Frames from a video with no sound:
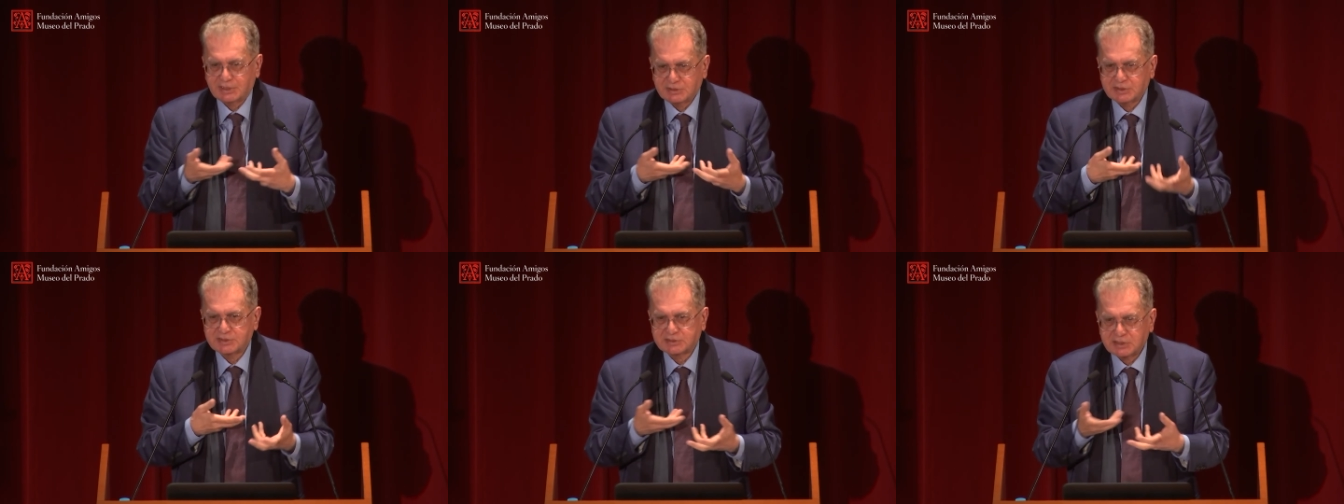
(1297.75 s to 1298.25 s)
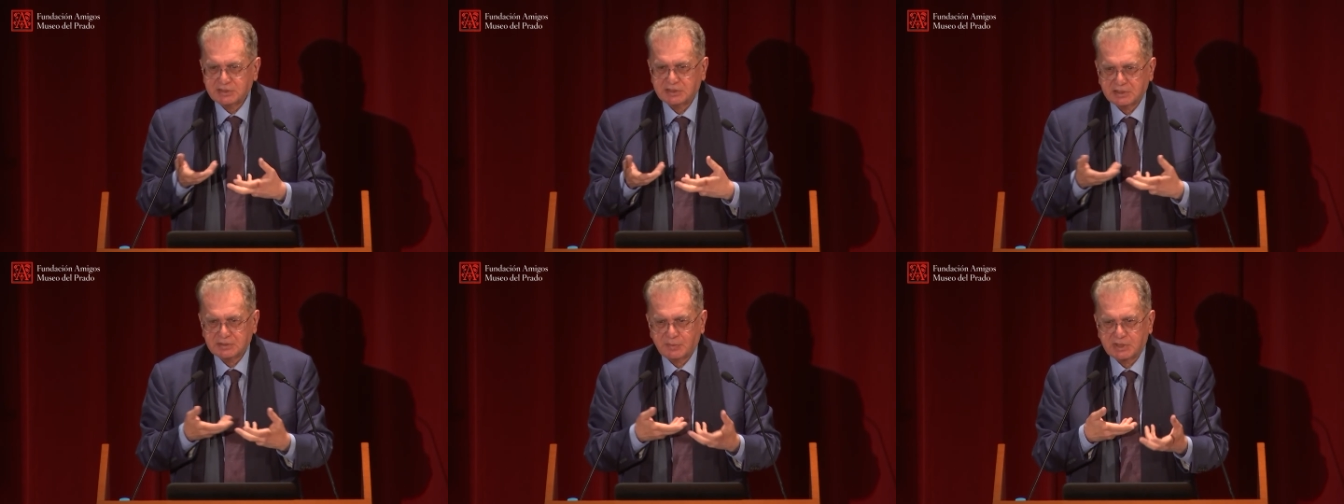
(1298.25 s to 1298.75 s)

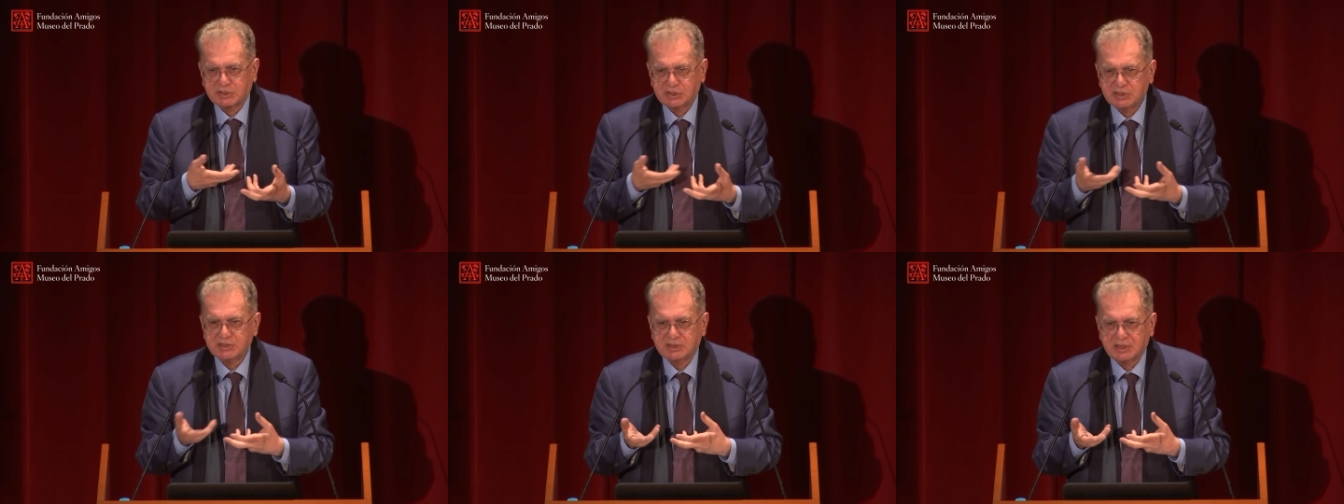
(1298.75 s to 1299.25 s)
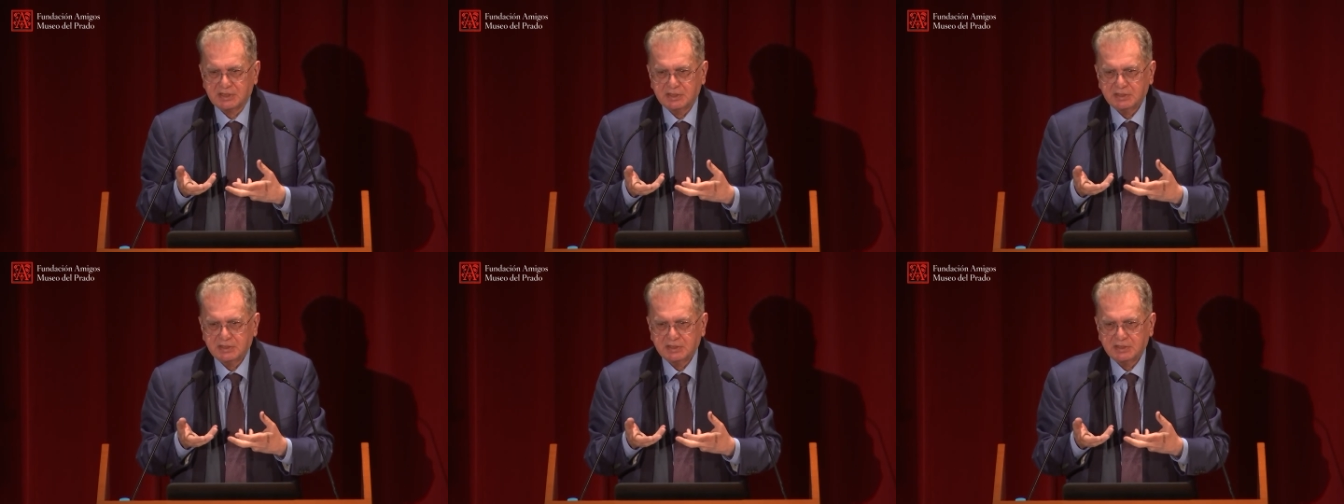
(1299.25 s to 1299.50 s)
understanding is much easier.